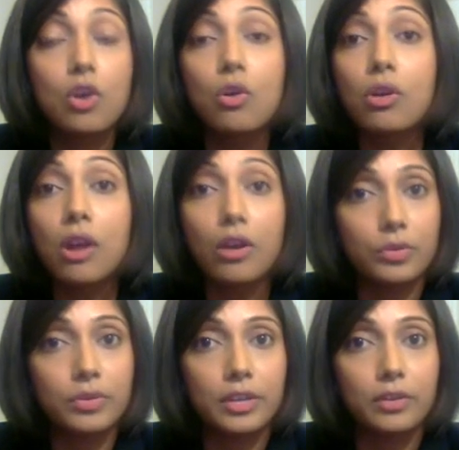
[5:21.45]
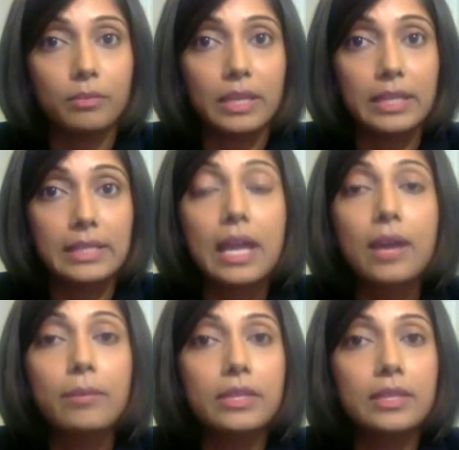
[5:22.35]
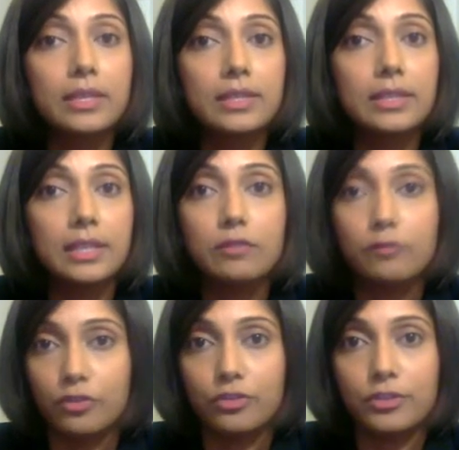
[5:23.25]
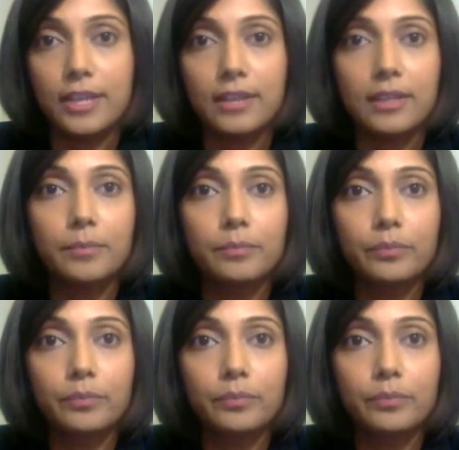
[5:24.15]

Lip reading: or other therapies, but this needs further study.